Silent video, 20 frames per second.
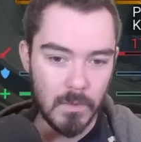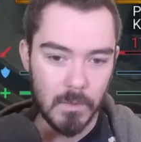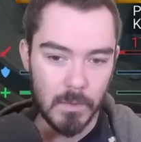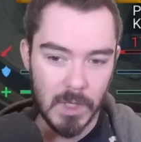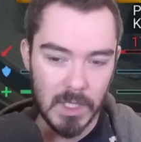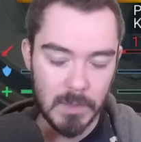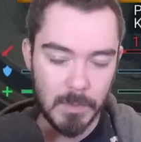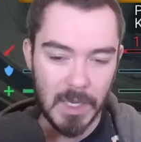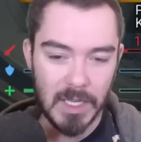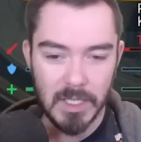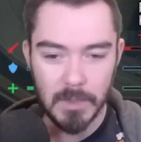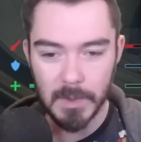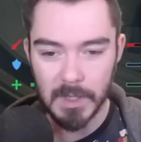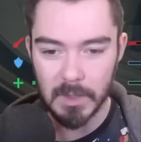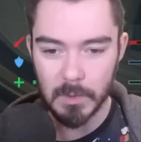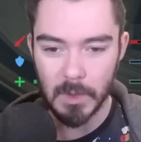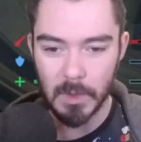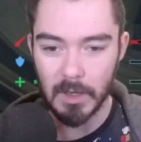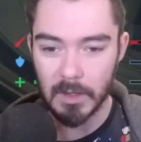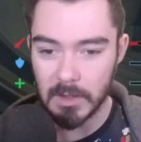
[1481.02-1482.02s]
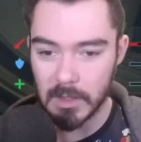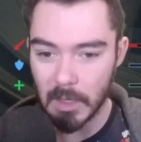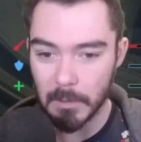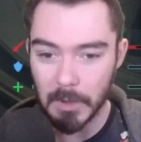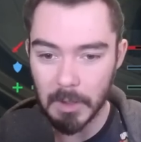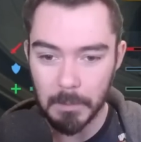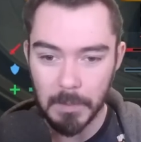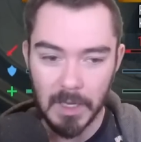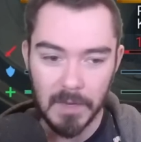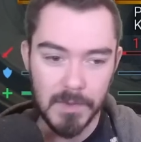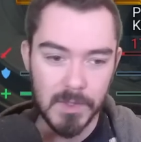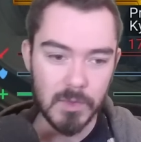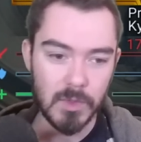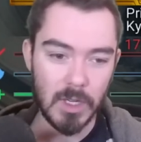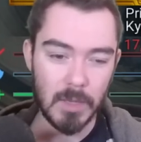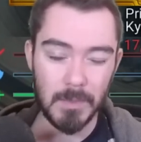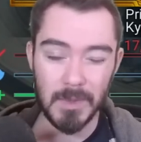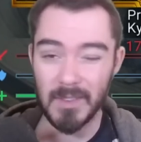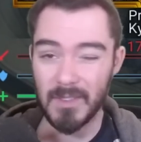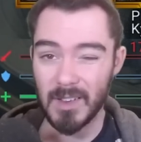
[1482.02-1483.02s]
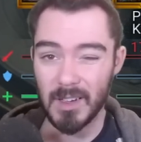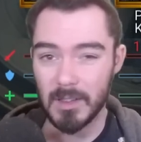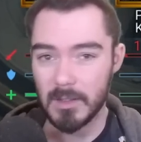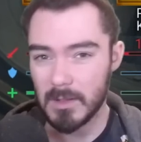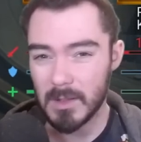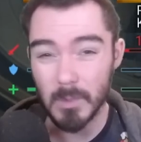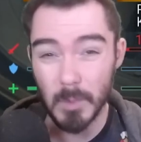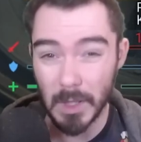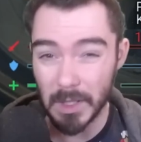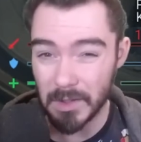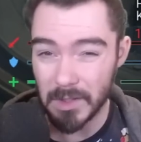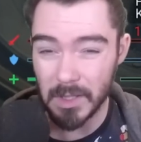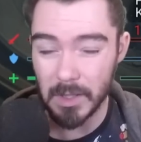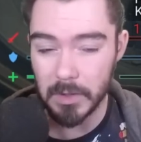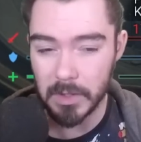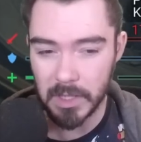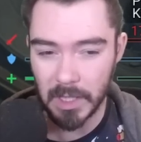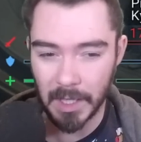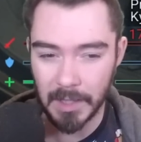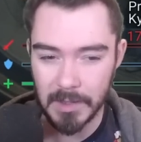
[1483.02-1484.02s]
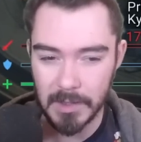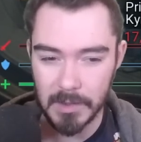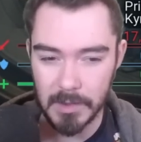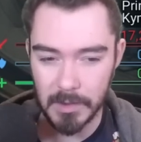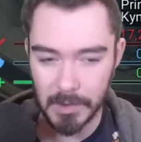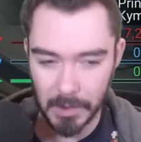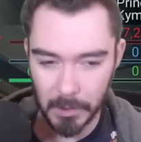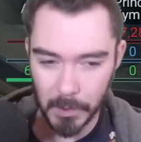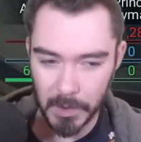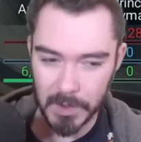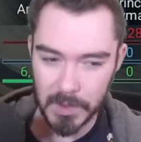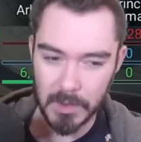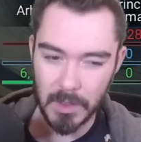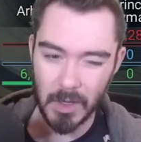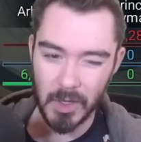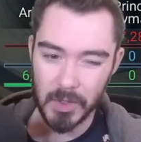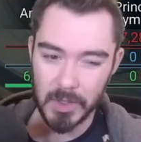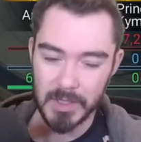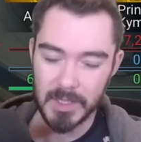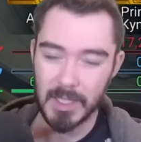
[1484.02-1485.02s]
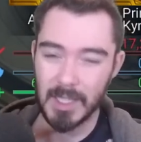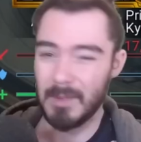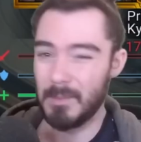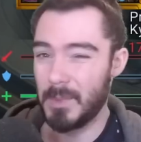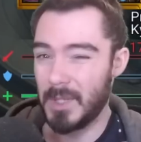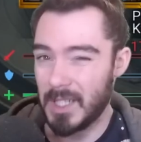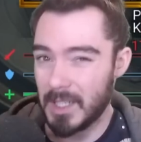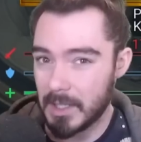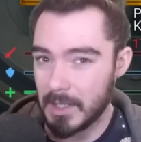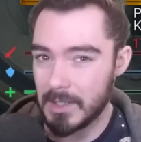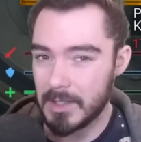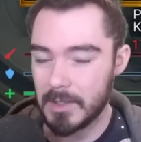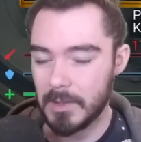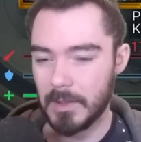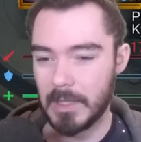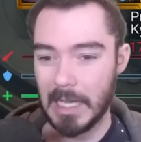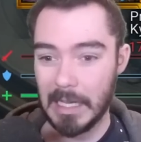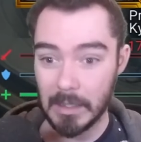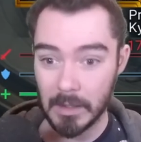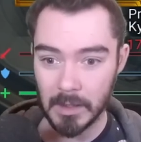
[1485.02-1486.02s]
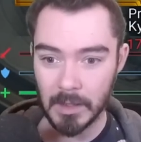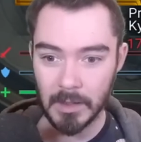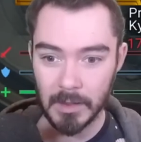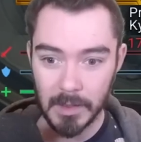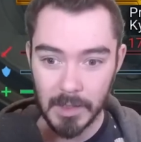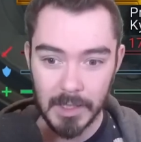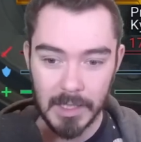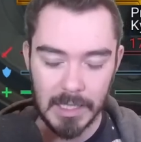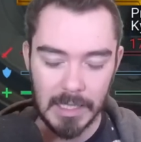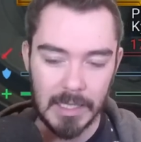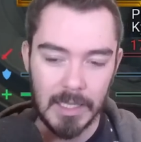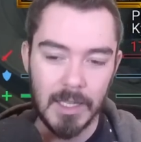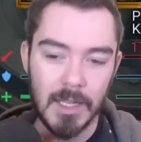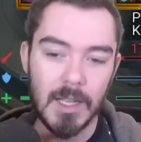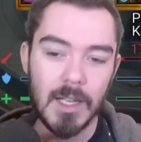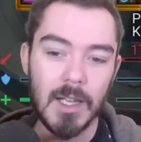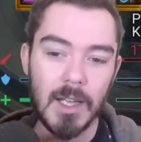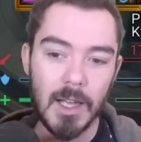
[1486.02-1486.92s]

especially because we got double buff strip. You've got well two chances to deal with stone skin, but you can still get unlucky.